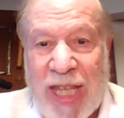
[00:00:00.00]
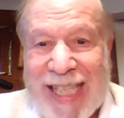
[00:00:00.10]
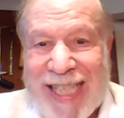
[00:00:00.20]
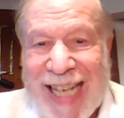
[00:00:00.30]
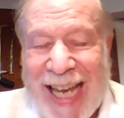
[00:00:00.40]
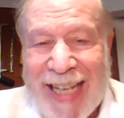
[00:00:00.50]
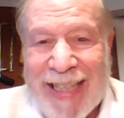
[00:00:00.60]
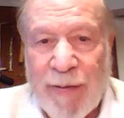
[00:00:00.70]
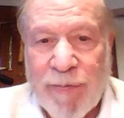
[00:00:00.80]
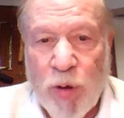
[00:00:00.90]
this
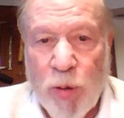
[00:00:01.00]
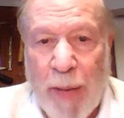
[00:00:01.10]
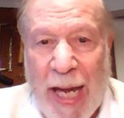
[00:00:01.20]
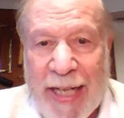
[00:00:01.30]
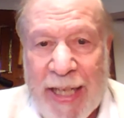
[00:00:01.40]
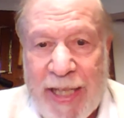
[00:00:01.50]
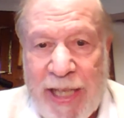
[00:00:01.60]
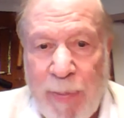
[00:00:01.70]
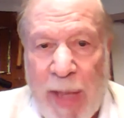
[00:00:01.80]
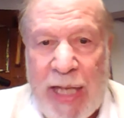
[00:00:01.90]
kind of
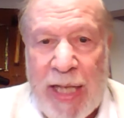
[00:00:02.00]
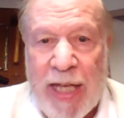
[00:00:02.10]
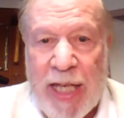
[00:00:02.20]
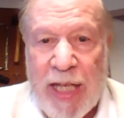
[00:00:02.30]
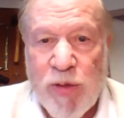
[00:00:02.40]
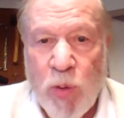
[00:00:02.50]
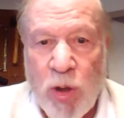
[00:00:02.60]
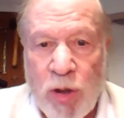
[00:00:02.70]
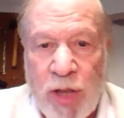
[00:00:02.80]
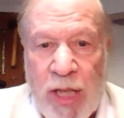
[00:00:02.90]
robotics and making things
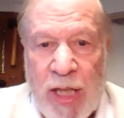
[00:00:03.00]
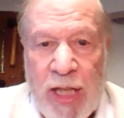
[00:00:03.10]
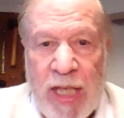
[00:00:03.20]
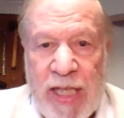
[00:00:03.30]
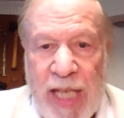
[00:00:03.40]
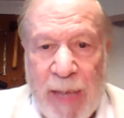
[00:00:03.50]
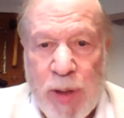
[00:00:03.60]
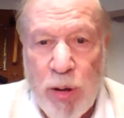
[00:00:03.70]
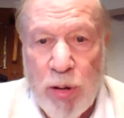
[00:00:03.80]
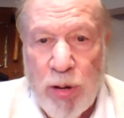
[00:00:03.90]
work is
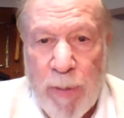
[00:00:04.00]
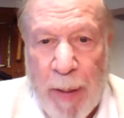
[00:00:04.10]
absolutely